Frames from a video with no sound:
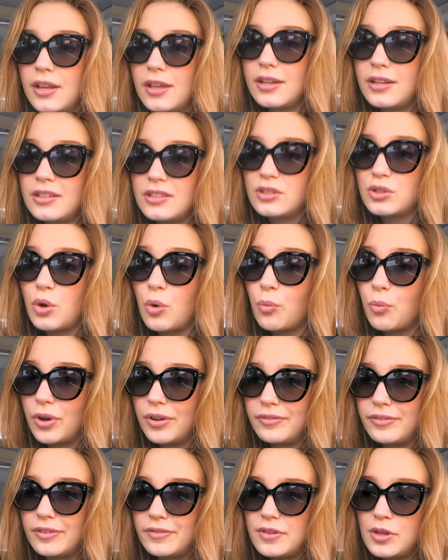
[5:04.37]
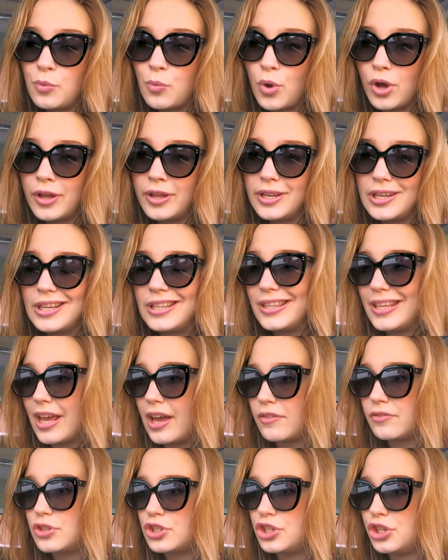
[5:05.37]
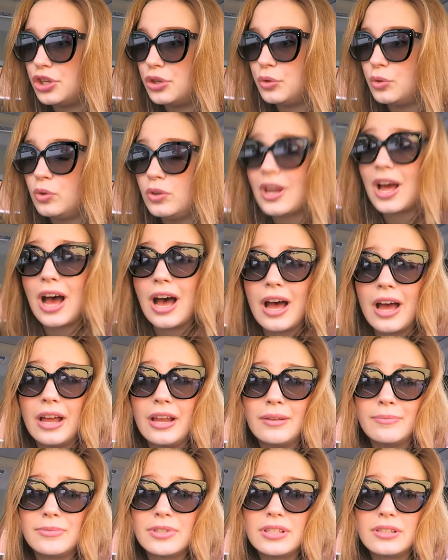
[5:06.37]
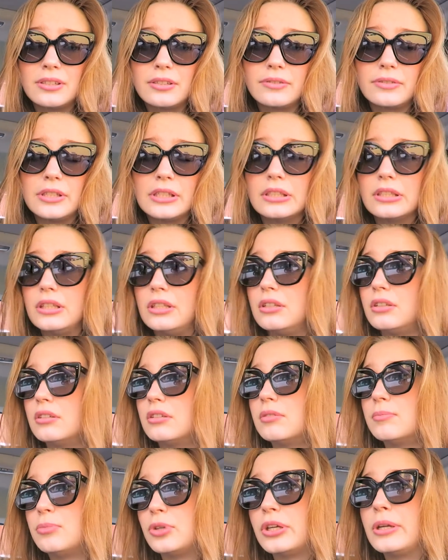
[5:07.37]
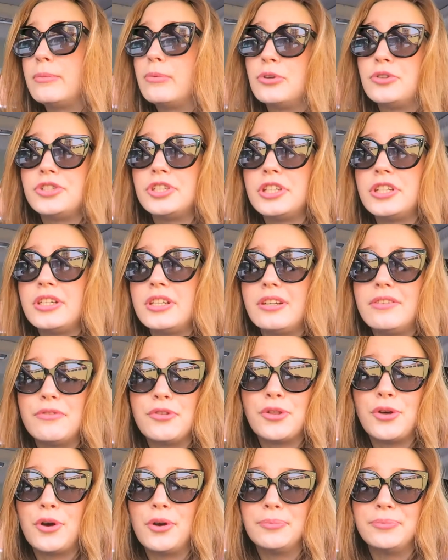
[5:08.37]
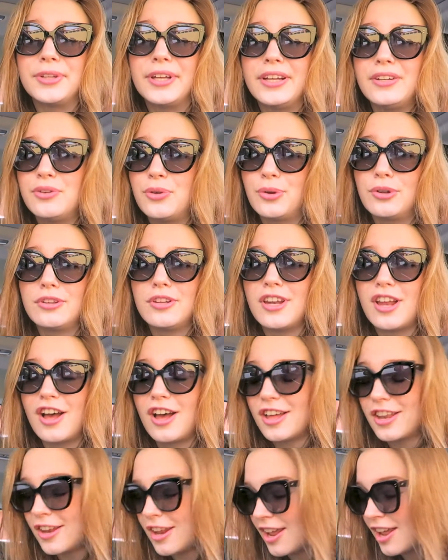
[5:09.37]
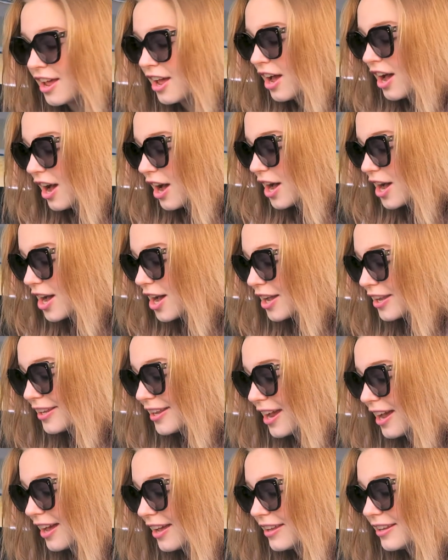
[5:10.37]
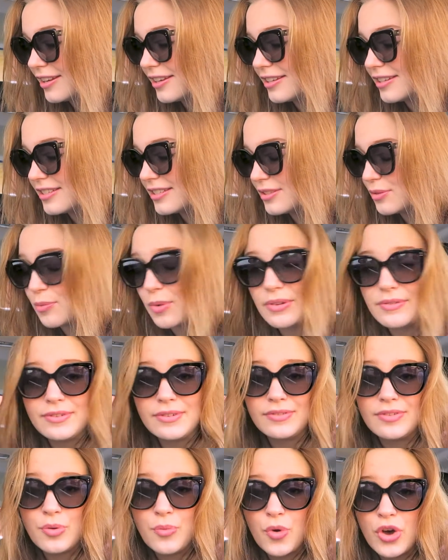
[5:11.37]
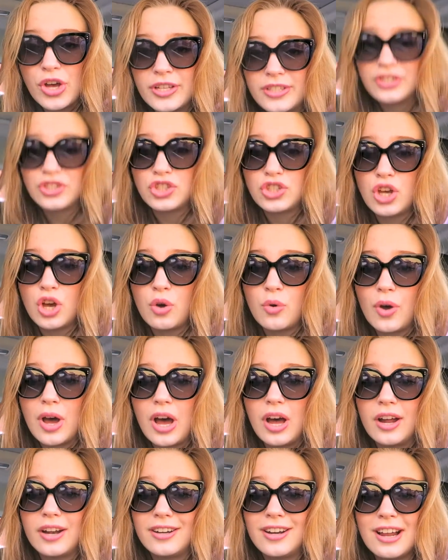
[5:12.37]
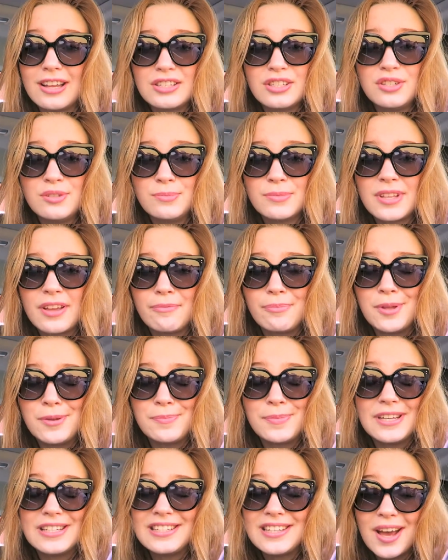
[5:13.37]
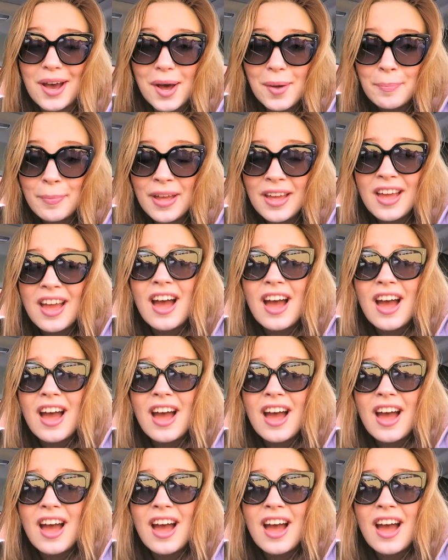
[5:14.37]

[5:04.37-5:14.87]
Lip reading: It is 1:51 in the afternoon. I am still feeling pretty bougie, even though I'm like totally not. Yeah, it is 1:51, so costumes have been picked up.